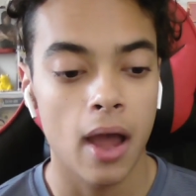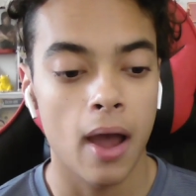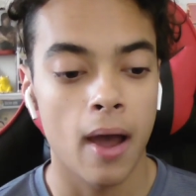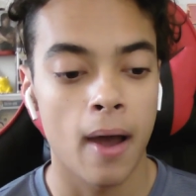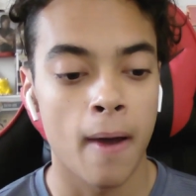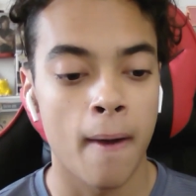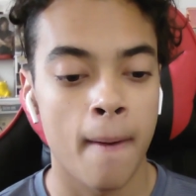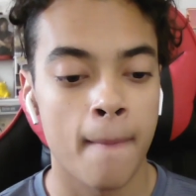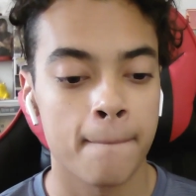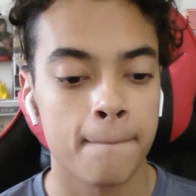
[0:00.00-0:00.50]

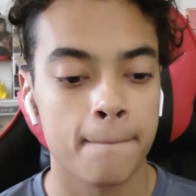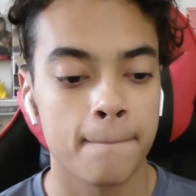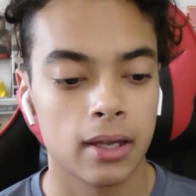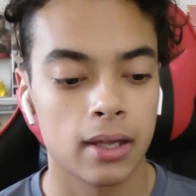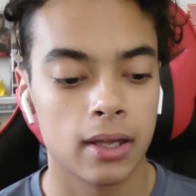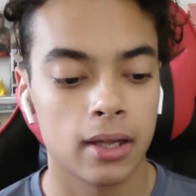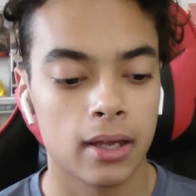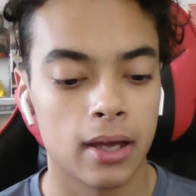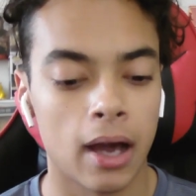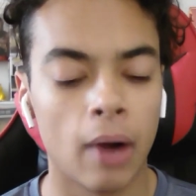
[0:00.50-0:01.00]
I
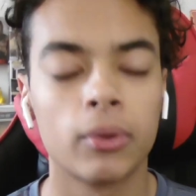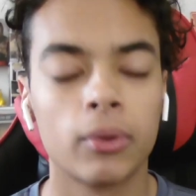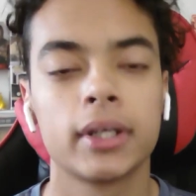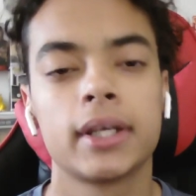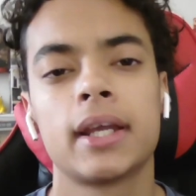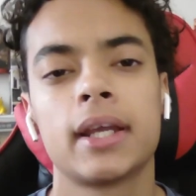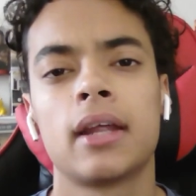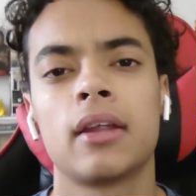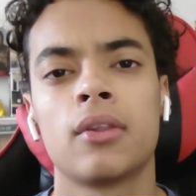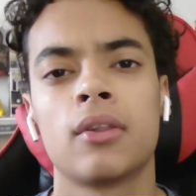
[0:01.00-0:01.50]
want to
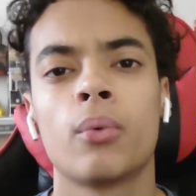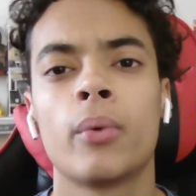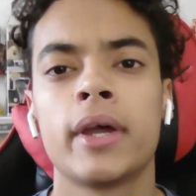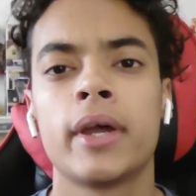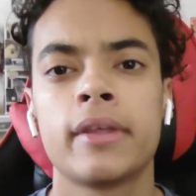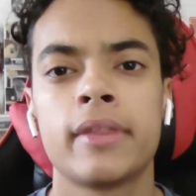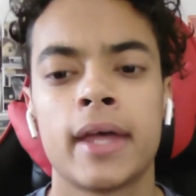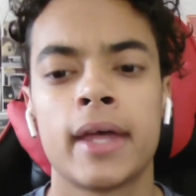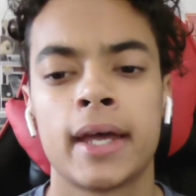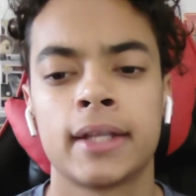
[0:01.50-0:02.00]
get out of the
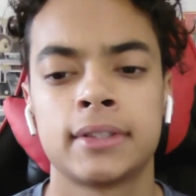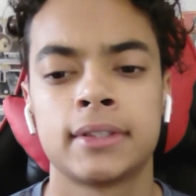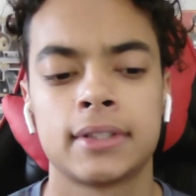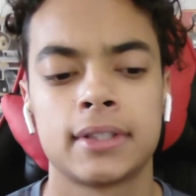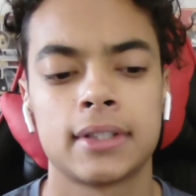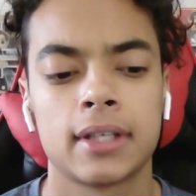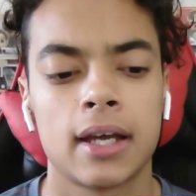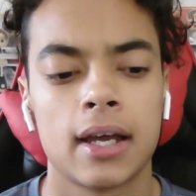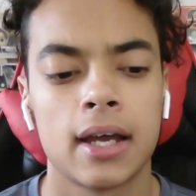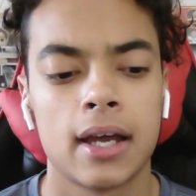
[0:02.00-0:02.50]
way
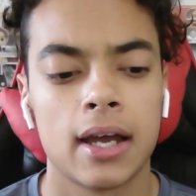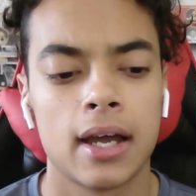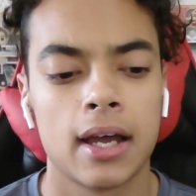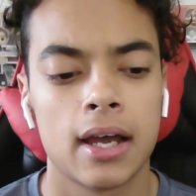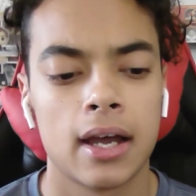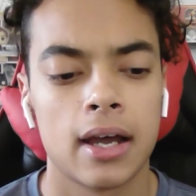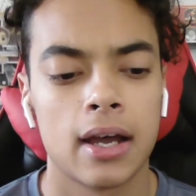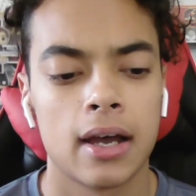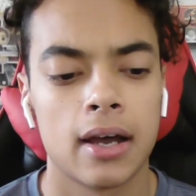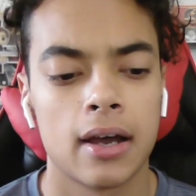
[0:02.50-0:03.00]
that
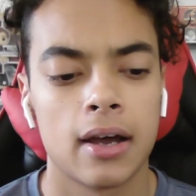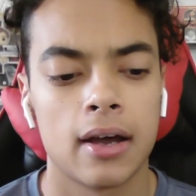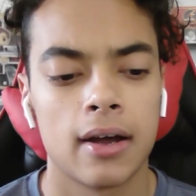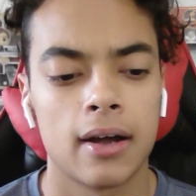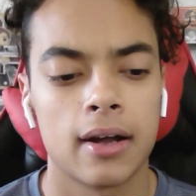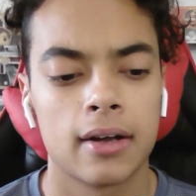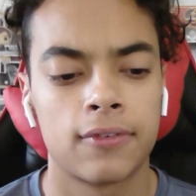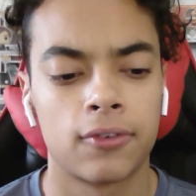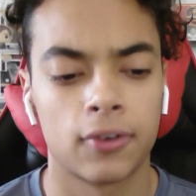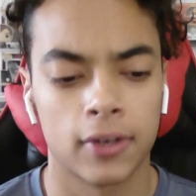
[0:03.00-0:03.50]

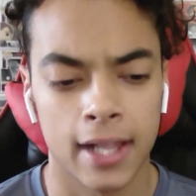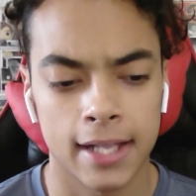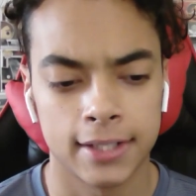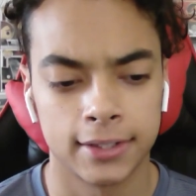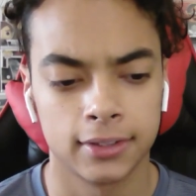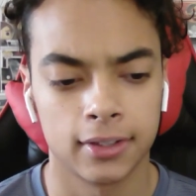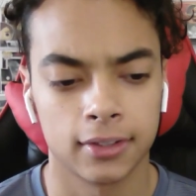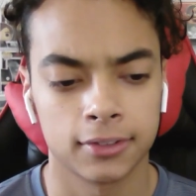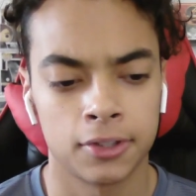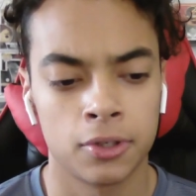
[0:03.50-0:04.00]
for
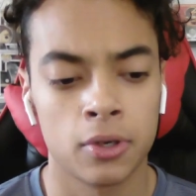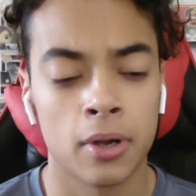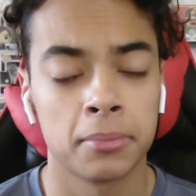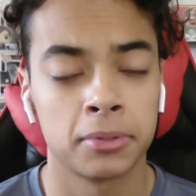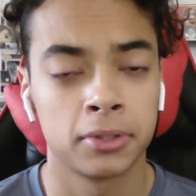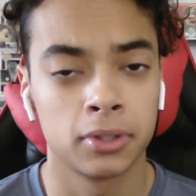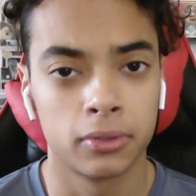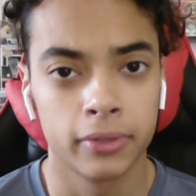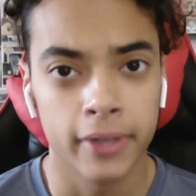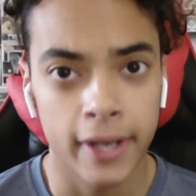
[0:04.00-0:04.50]
Classic Doctor Who, I'm
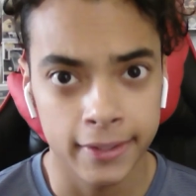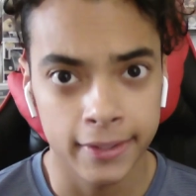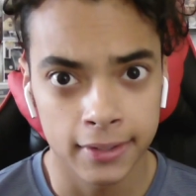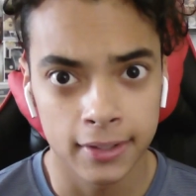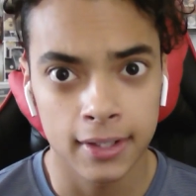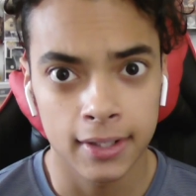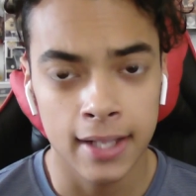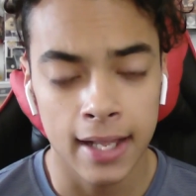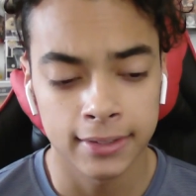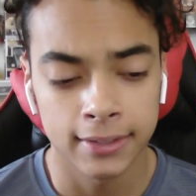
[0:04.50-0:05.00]
still reacting
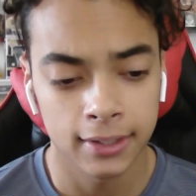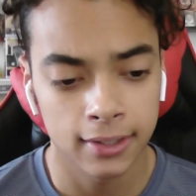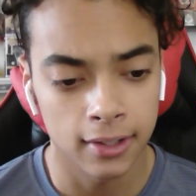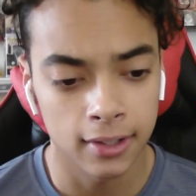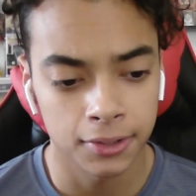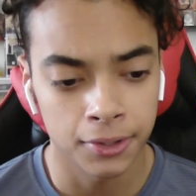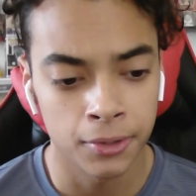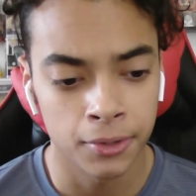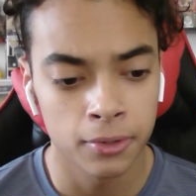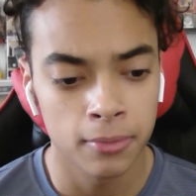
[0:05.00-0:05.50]
to Classic
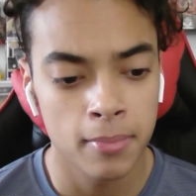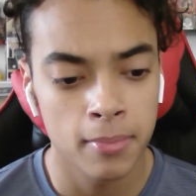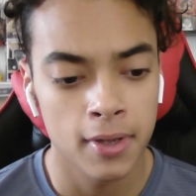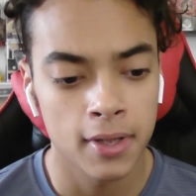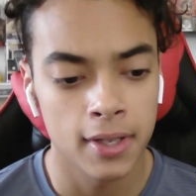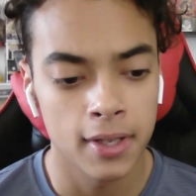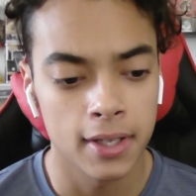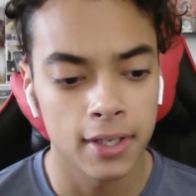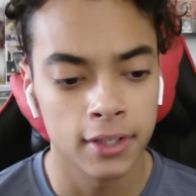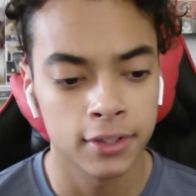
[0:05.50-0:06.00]
Doctor Who,
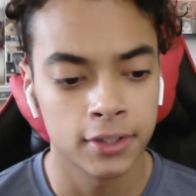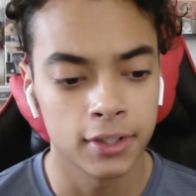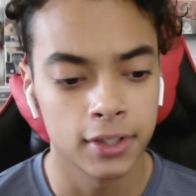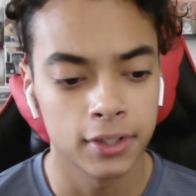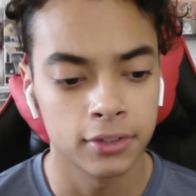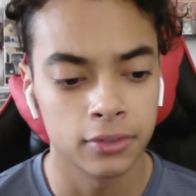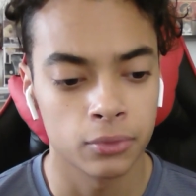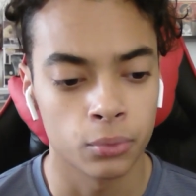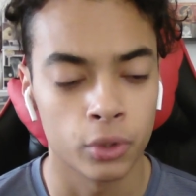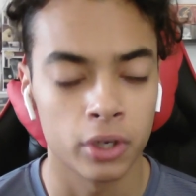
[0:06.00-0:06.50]
but it's
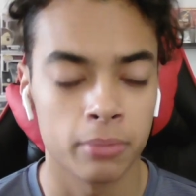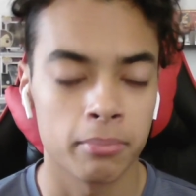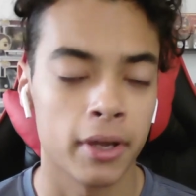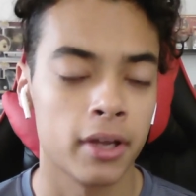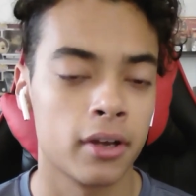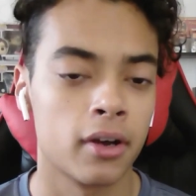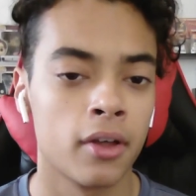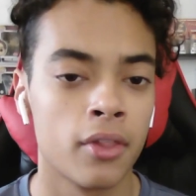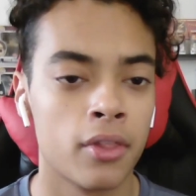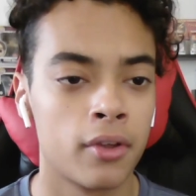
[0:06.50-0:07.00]
just one of my
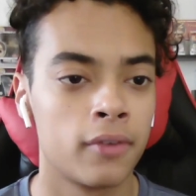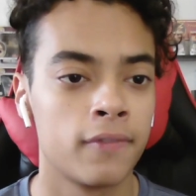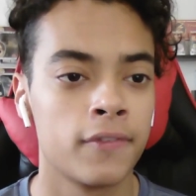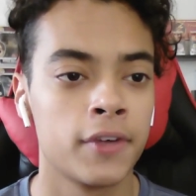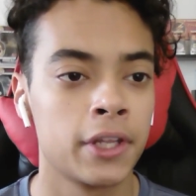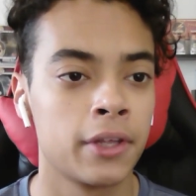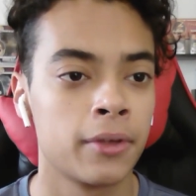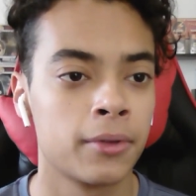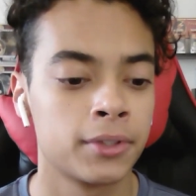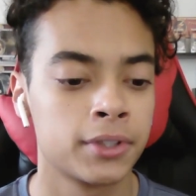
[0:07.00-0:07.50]
other
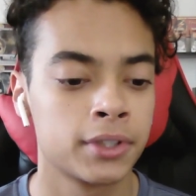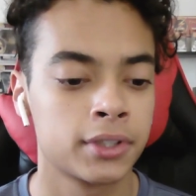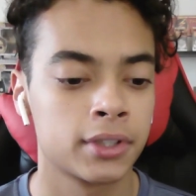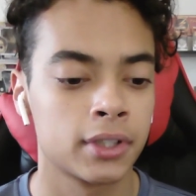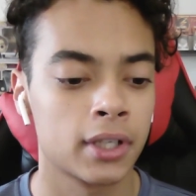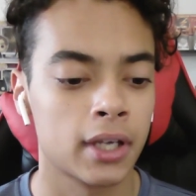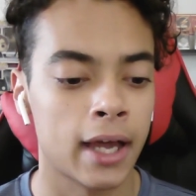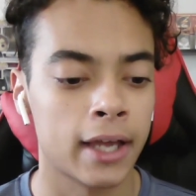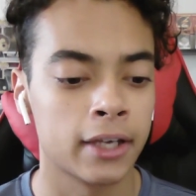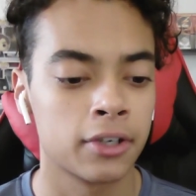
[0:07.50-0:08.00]
videos,
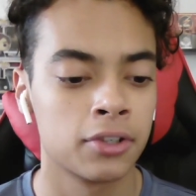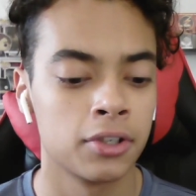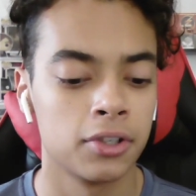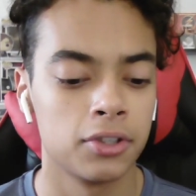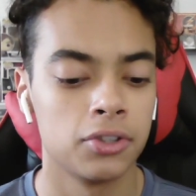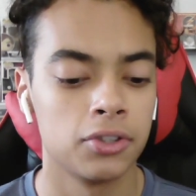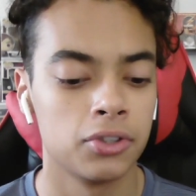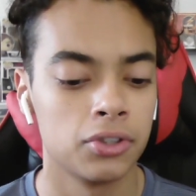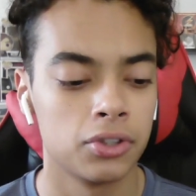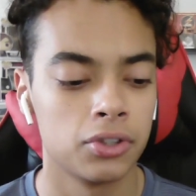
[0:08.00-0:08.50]

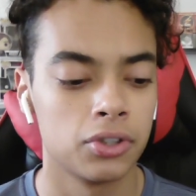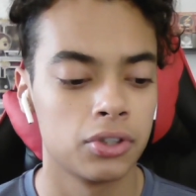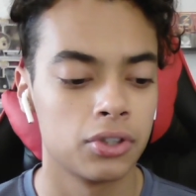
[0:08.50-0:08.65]
the